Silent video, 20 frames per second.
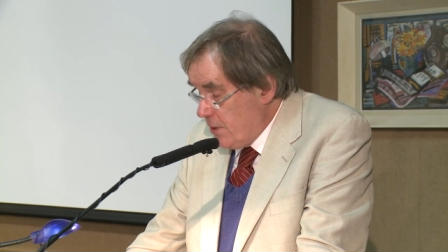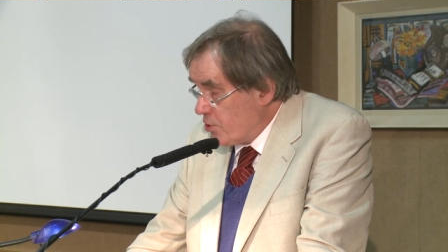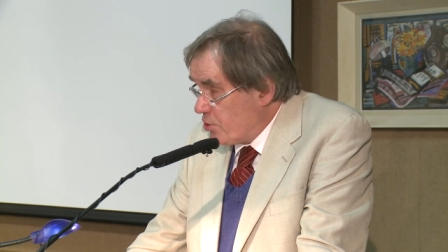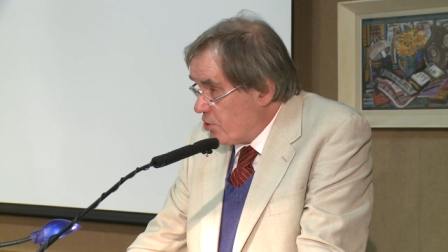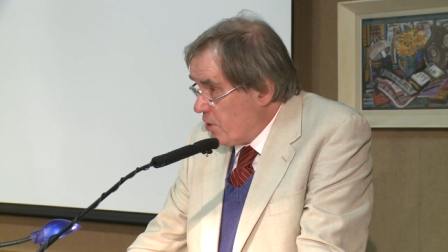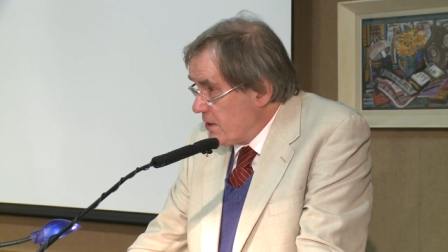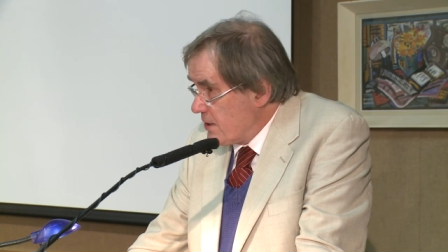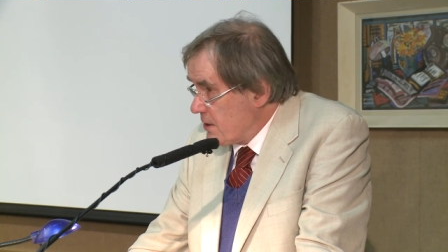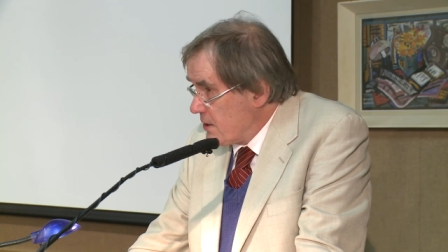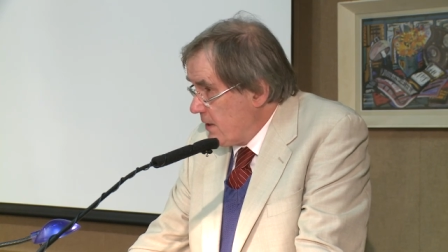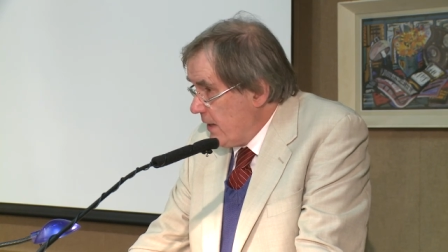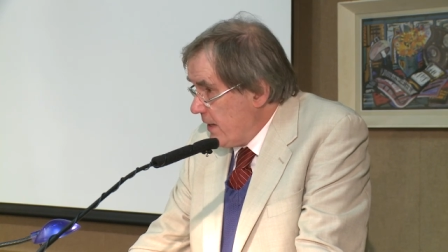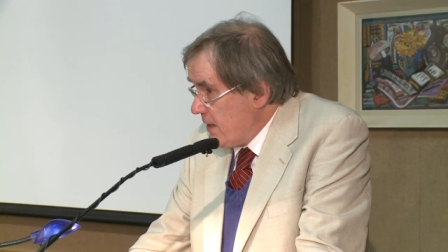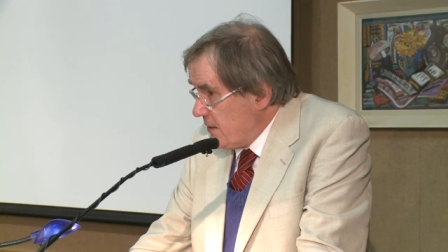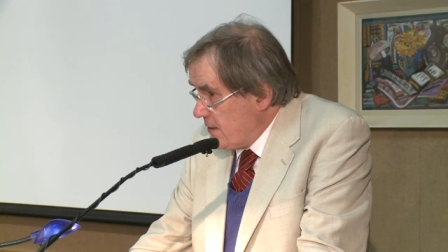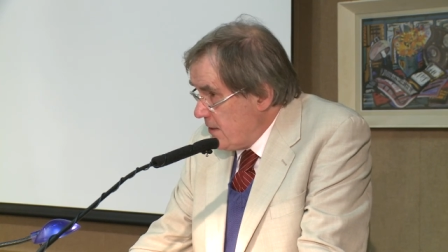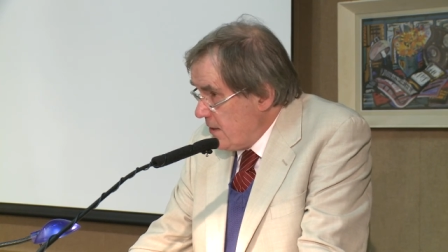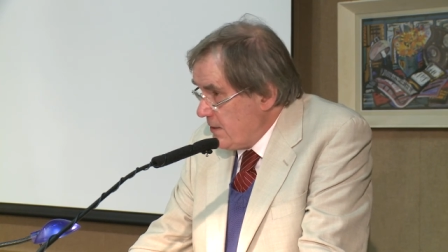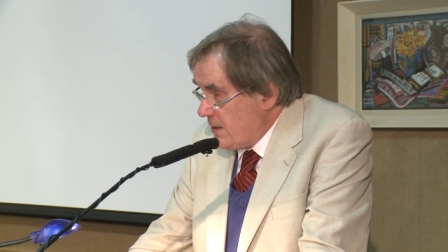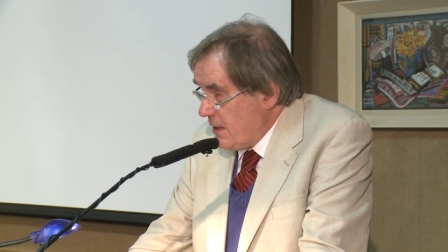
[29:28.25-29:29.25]

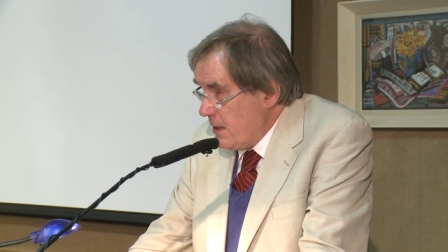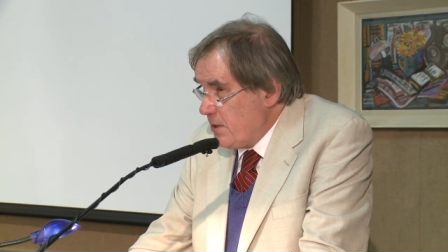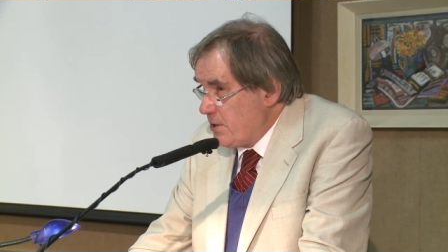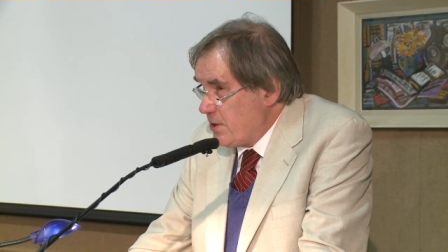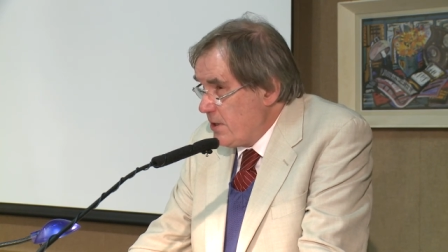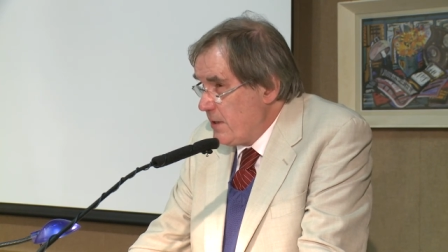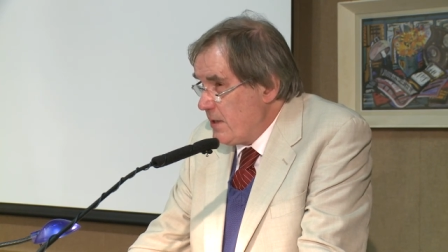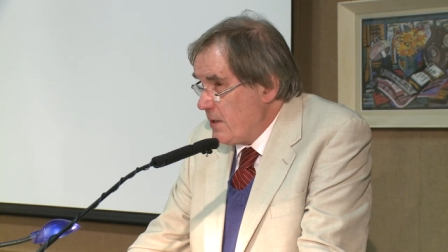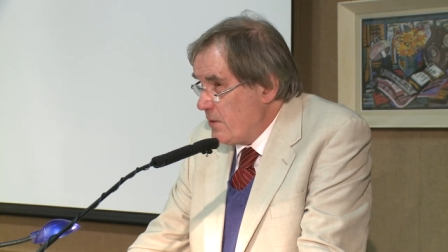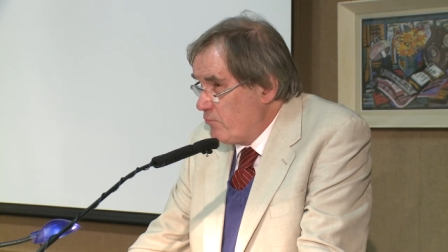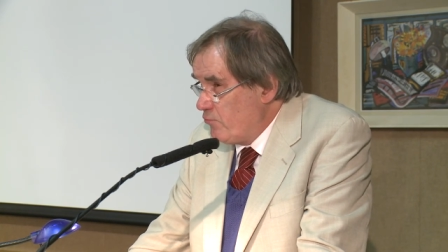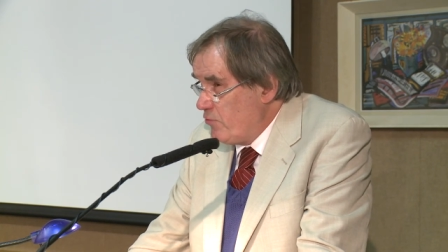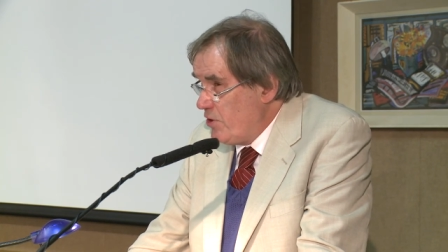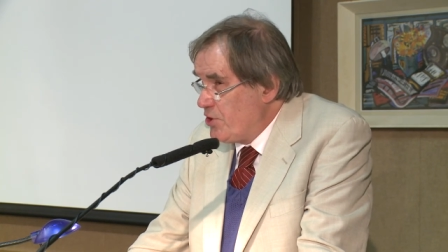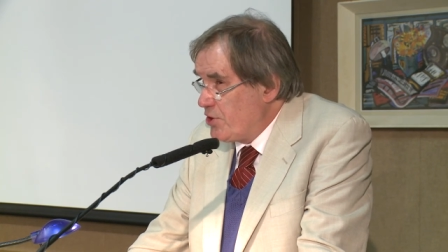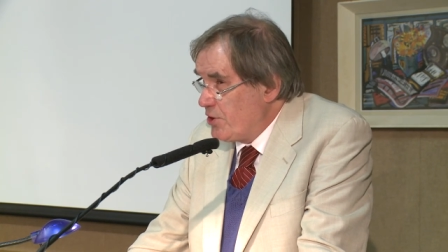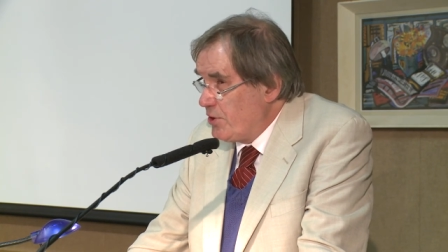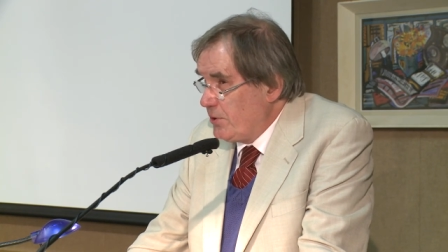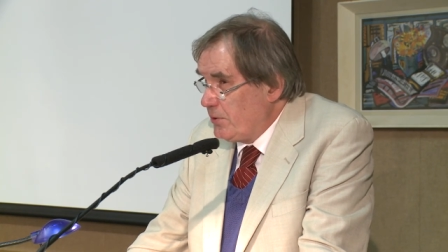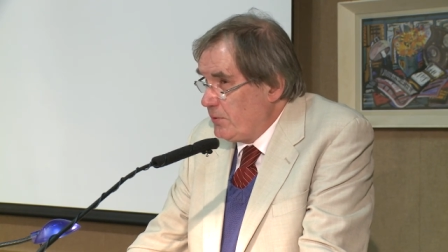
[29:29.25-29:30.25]
translated into the
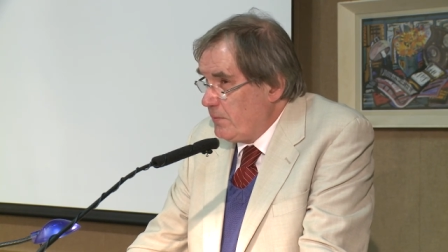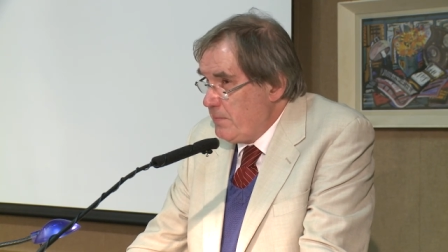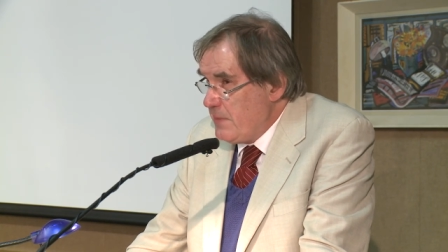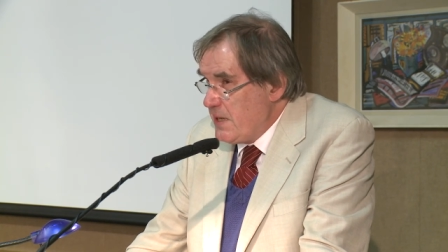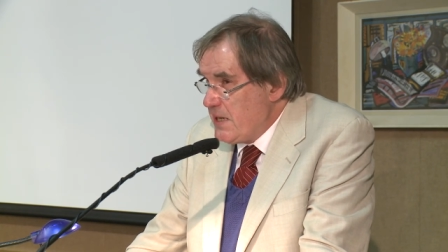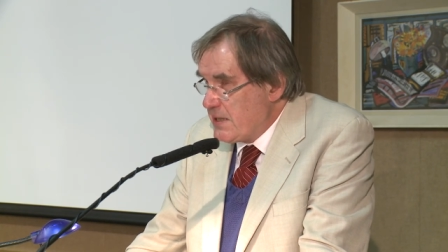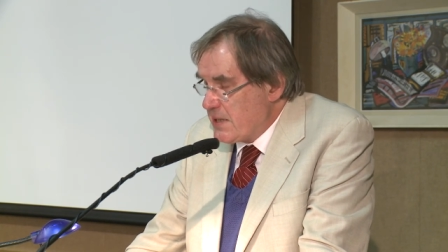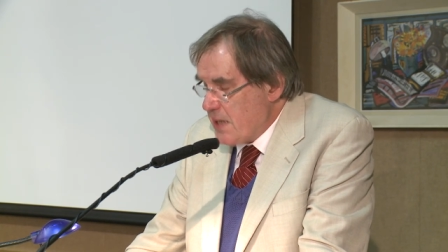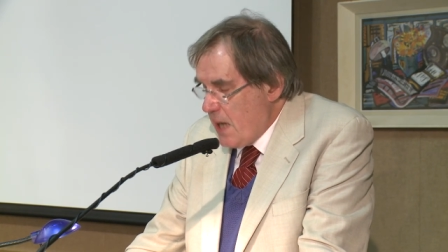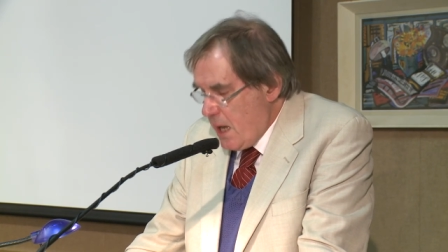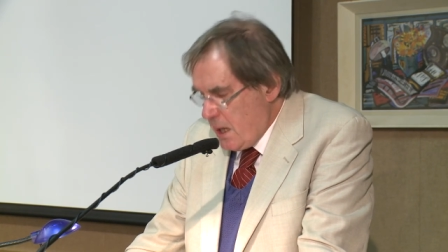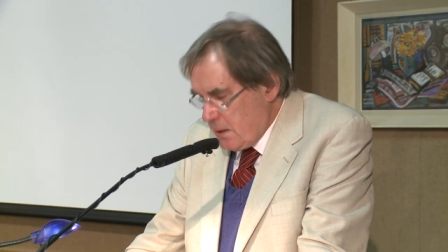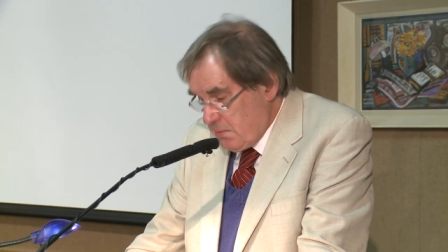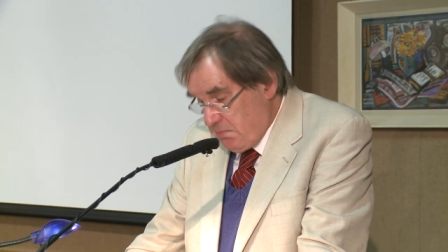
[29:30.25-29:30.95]
original metre.